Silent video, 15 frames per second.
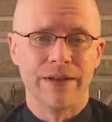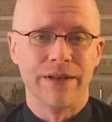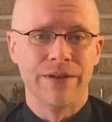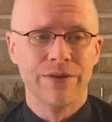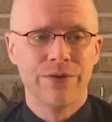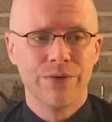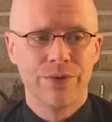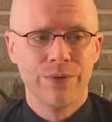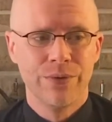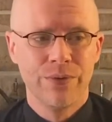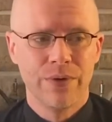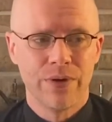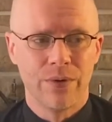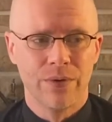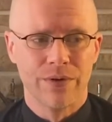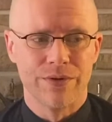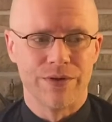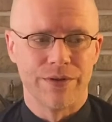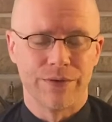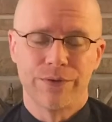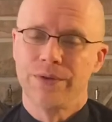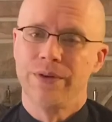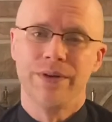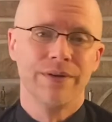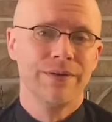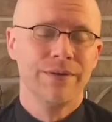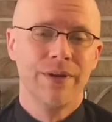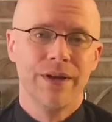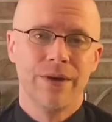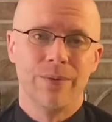into or
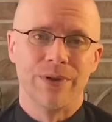discern